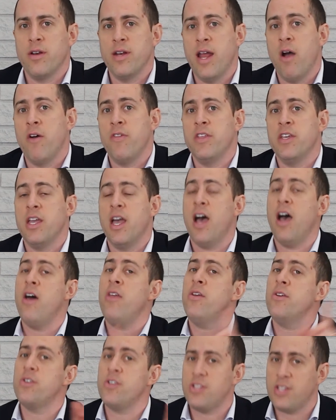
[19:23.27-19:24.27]
Now, on the
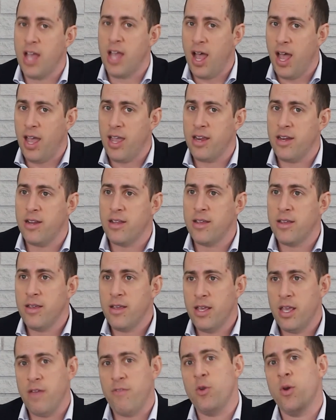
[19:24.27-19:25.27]
other side,
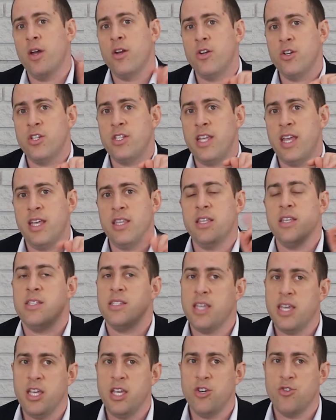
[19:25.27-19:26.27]
if you understand these
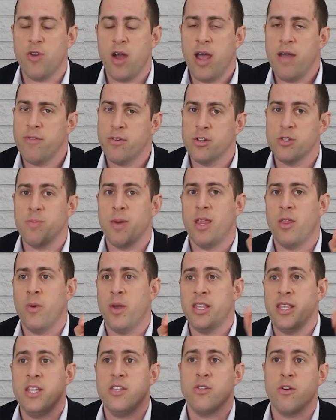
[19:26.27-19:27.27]
key drivers, by the
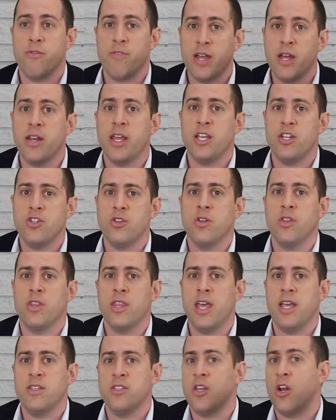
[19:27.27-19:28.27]
way, these are foundational
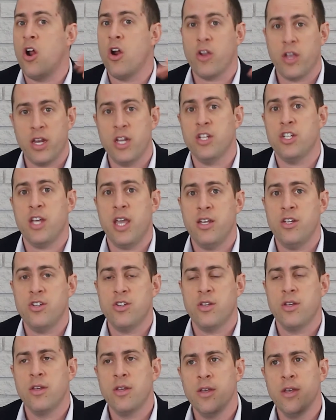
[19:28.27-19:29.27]
things that aren't going to
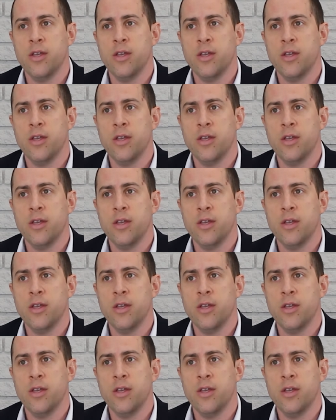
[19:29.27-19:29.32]
change.